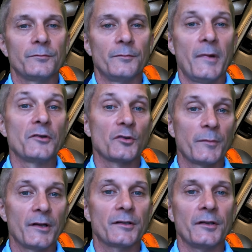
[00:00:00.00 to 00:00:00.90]

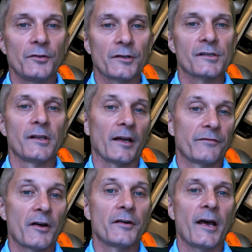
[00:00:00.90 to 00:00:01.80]
measurement, and you can select
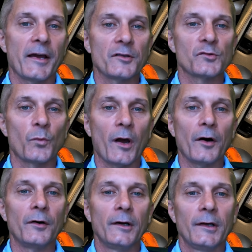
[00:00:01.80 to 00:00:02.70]
Fahrenheit as
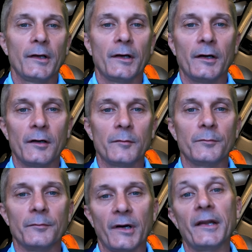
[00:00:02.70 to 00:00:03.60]
well.
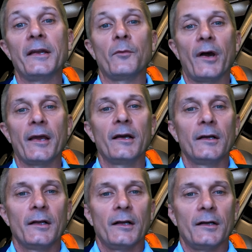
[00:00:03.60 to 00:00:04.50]
But anyway,
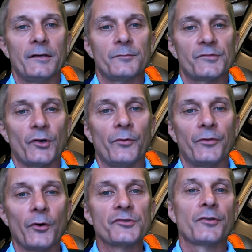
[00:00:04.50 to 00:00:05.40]
so
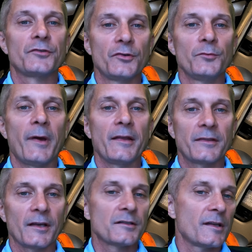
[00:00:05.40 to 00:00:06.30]
those are the two main
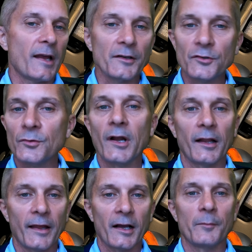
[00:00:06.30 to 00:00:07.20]
things that I do
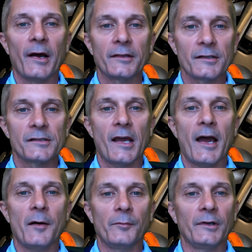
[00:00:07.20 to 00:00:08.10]
not like about this
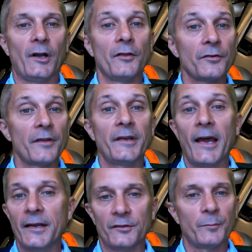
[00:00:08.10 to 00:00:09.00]
app. But other than
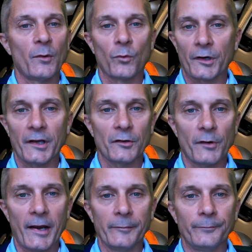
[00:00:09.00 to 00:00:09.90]
that, it's been working
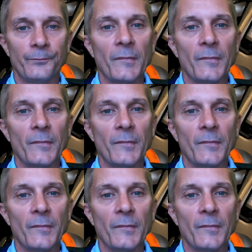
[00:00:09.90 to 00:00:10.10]
great.